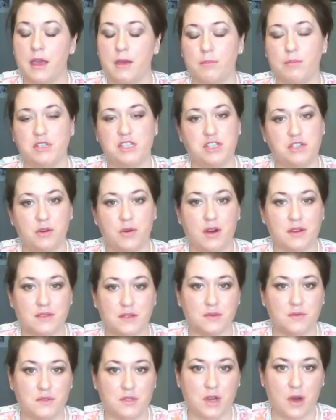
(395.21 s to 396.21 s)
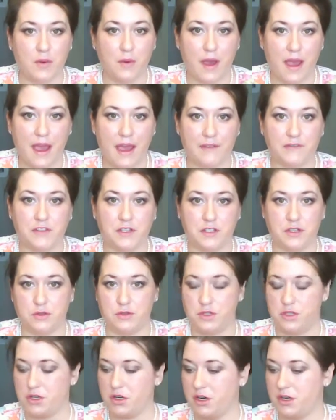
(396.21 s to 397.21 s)
but you also don't have to do
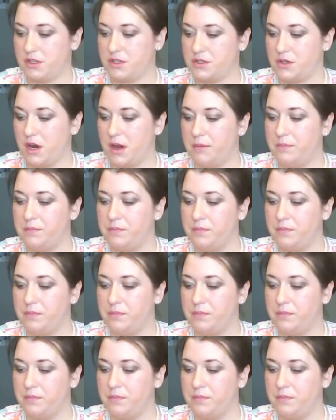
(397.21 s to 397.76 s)
sugar scrub.